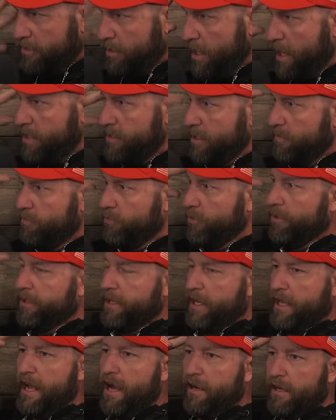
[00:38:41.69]
crazy,
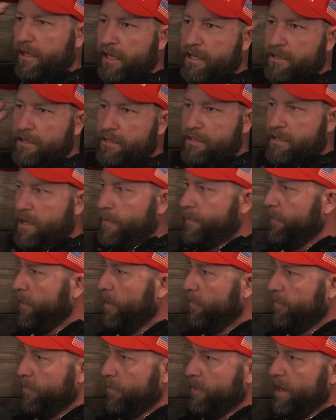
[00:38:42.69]
brilliant calculations up
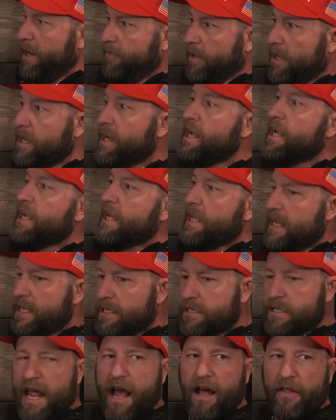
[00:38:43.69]
over wherever.
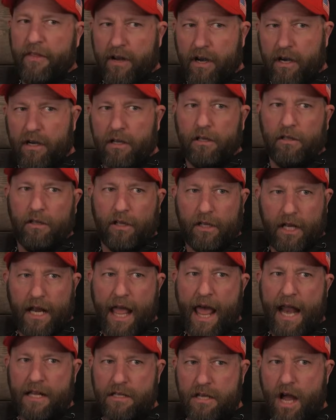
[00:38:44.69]
He's down there looking
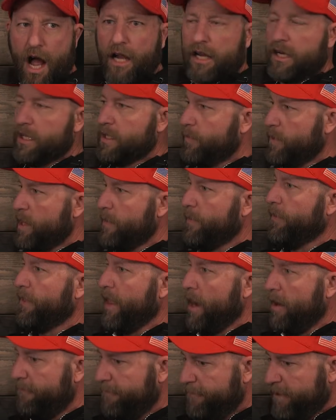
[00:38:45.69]
at it, talking to the people
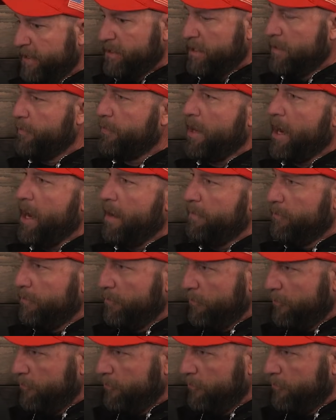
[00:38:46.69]
that are fixing the problem